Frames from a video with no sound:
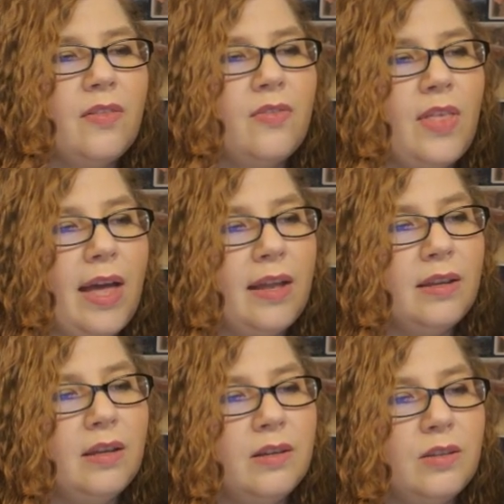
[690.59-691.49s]

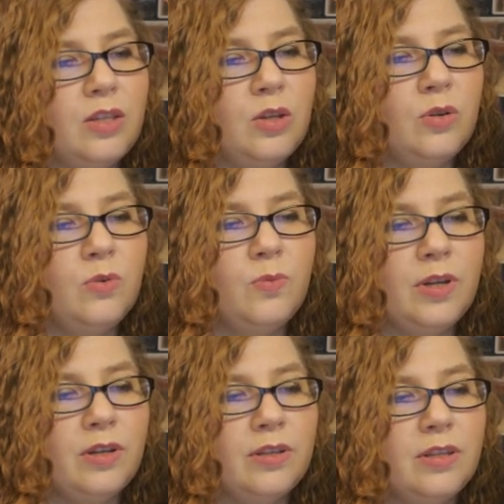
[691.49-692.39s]
then you
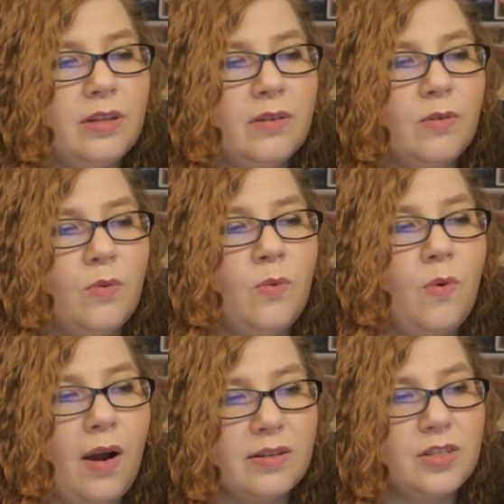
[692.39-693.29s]
would
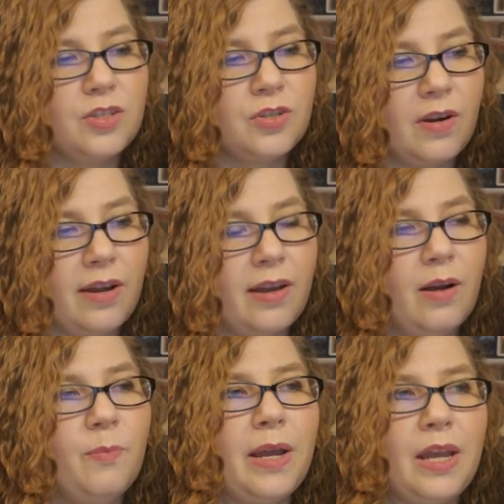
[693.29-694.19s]
want to try
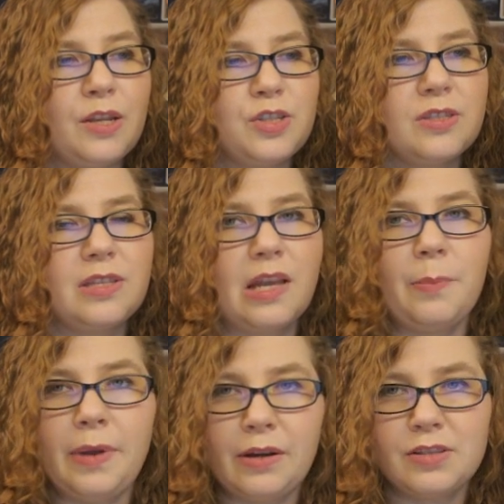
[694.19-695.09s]
out my agency
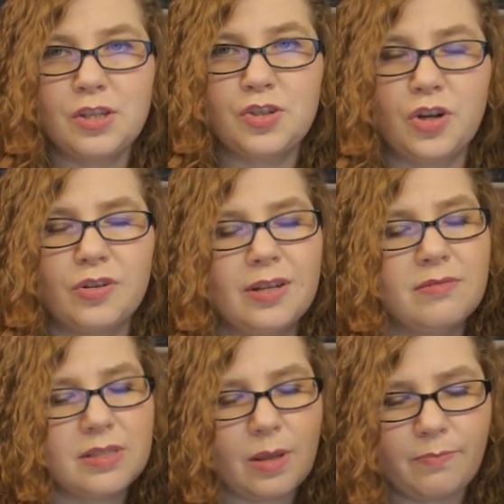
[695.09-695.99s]
comparison chart. Now,
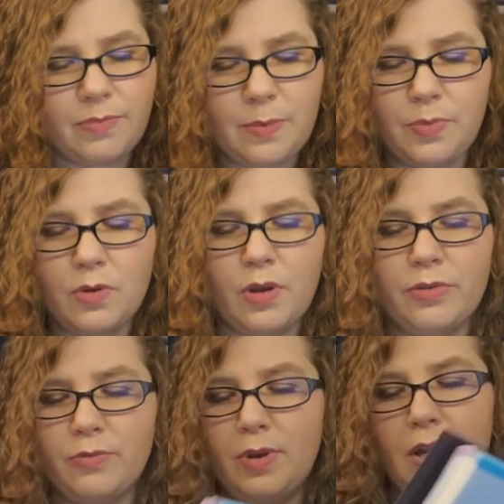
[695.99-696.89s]
some people
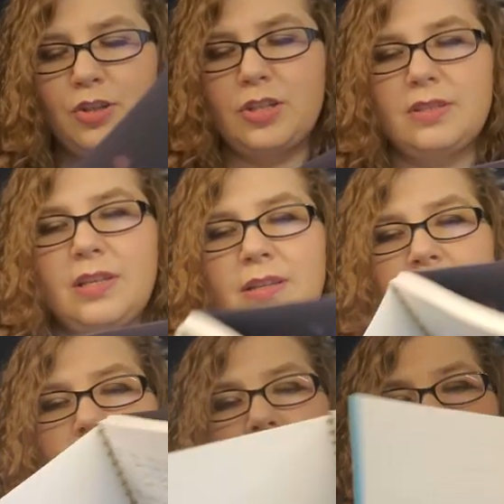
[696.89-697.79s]
go through
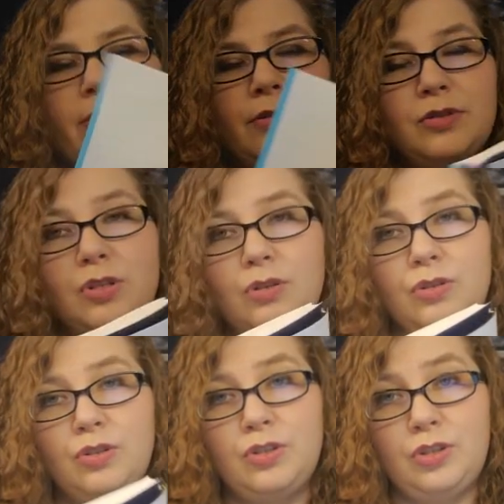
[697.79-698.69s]
agencies and others
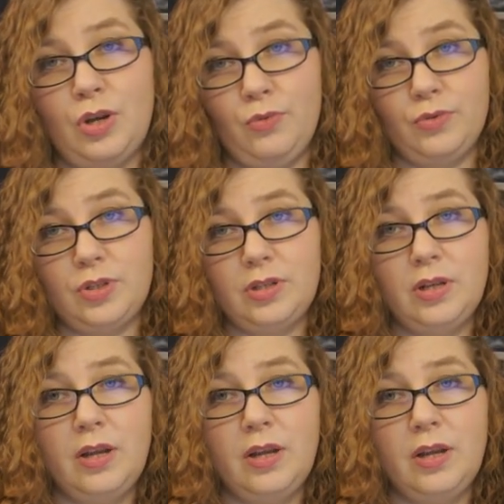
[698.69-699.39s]
don't.